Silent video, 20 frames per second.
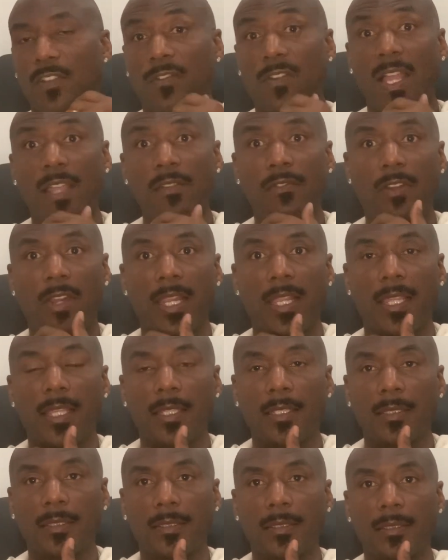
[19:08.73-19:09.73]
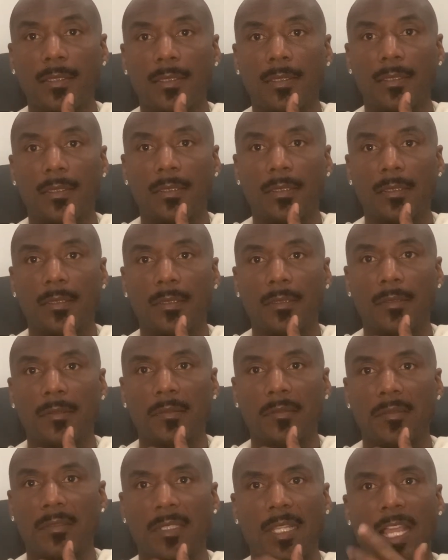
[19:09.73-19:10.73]
five grandkids.
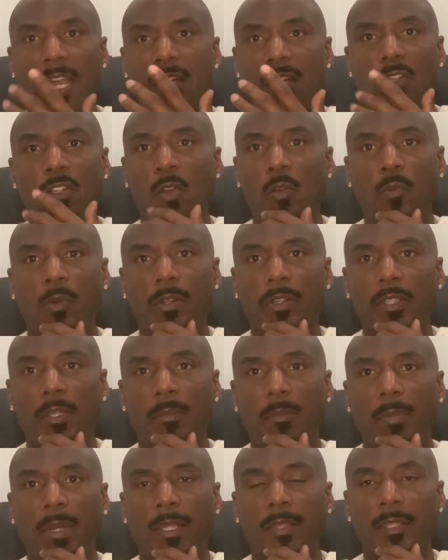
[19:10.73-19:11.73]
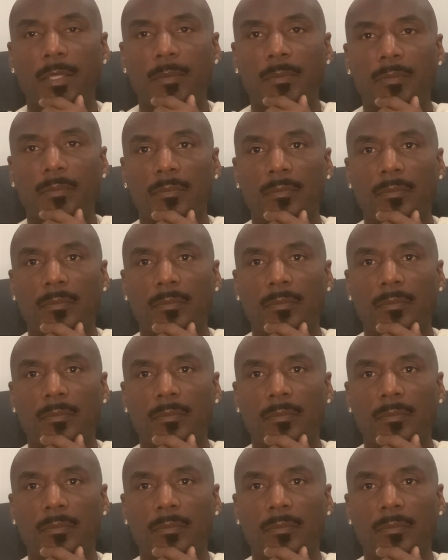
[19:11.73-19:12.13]
I don't worry about them.